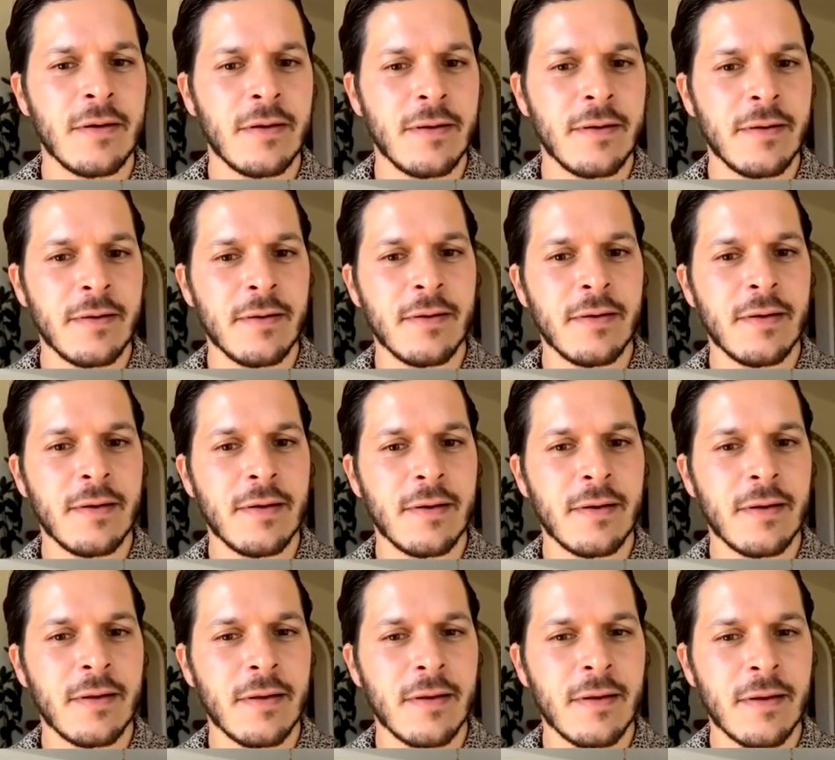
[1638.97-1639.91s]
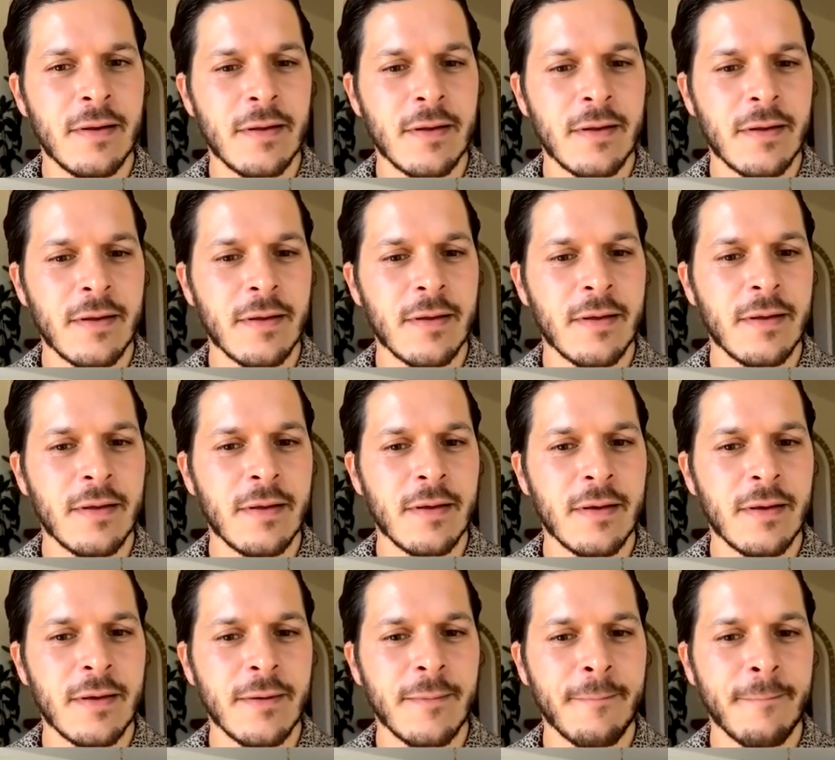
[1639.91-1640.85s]

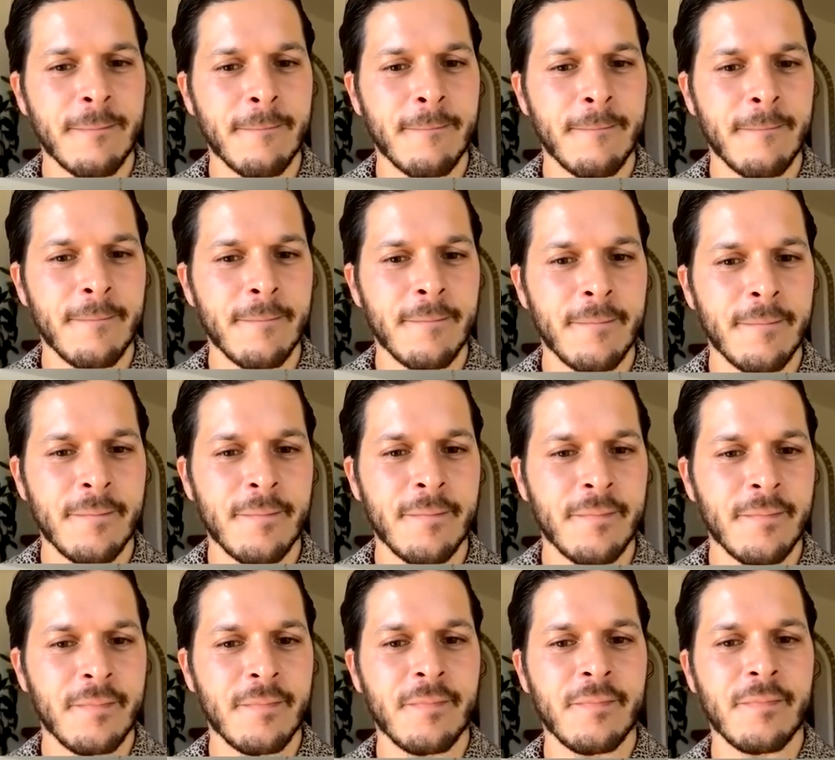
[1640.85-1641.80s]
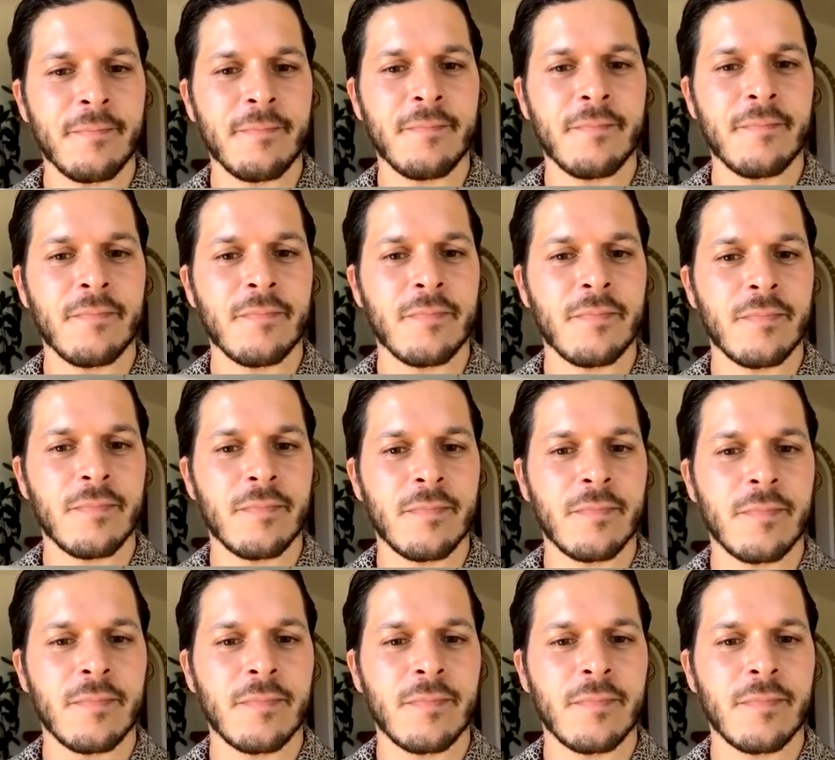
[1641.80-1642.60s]
(silent)